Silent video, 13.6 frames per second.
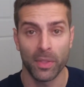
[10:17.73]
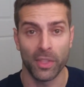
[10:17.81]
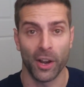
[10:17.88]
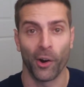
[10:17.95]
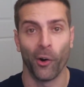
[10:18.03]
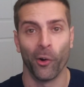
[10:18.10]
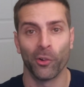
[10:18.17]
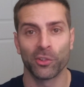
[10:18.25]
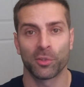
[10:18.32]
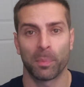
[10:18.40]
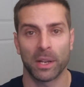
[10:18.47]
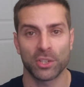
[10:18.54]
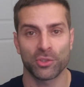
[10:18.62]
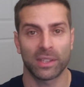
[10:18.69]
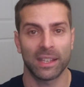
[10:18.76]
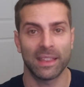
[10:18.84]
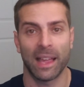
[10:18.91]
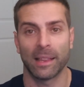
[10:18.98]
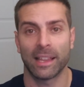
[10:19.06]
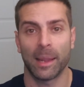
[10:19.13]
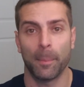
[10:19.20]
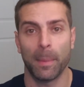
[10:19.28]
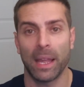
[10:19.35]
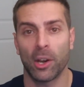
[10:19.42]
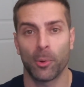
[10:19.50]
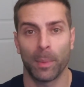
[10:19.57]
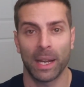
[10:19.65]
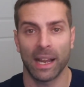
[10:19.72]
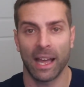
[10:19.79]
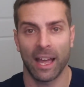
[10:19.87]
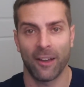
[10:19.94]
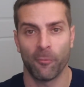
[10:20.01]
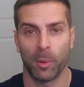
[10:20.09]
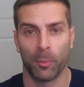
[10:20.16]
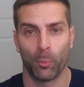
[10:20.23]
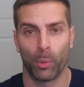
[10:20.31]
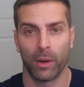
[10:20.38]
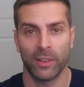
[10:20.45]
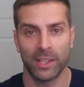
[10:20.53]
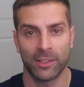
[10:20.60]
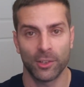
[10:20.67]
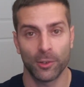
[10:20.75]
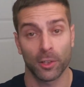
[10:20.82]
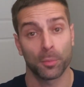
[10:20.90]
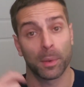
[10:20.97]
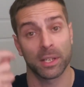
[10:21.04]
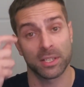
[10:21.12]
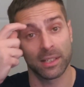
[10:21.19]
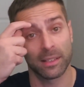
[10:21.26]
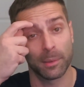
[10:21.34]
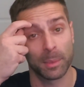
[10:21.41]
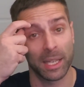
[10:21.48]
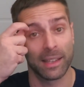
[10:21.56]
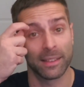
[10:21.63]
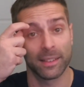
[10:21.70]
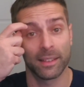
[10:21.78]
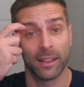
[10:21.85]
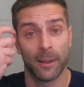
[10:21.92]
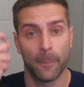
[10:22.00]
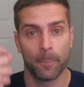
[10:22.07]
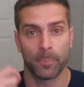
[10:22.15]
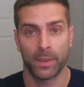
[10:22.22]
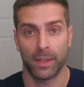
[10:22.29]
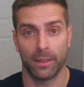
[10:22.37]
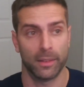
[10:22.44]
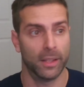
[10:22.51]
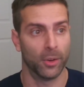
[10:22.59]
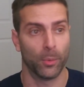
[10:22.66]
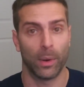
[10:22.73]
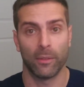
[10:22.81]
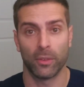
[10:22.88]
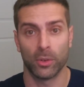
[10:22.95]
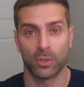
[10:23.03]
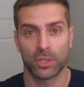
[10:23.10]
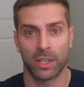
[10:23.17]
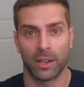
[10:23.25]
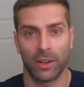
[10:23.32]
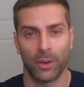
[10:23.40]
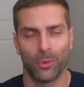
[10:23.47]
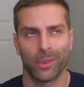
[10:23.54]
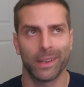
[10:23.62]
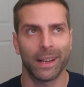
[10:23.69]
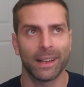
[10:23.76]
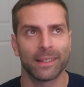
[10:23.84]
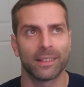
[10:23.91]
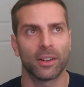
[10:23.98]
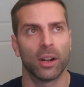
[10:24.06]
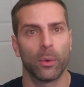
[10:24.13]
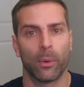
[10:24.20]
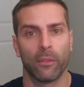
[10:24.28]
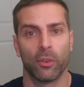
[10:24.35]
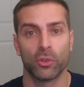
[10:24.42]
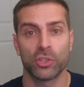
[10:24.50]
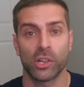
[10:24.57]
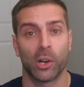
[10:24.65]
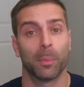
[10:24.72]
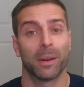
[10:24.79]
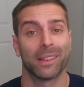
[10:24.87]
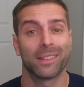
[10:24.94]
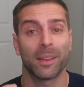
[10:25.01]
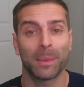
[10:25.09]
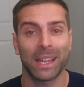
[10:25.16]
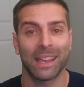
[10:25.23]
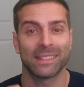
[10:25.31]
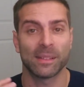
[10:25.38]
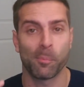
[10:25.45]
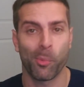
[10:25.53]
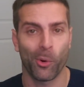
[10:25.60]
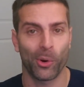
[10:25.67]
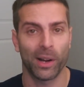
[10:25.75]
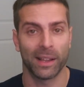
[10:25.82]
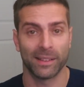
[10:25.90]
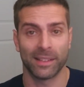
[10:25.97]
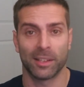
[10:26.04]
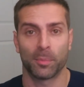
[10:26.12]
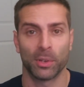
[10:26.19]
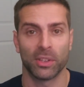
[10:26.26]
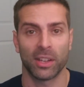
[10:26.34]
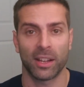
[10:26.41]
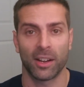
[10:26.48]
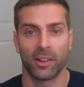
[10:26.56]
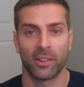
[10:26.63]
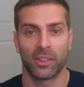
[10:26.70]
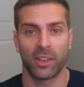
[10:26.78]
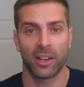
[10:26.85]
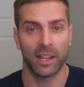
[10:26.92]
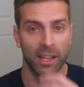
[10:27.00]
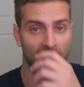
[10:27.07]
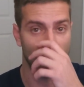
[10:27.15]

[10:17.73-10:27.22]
their own specialty that they may or may not have been privy to, especially something as you know revolutionary well not necessarily revolutionary but it's something as important as this particular study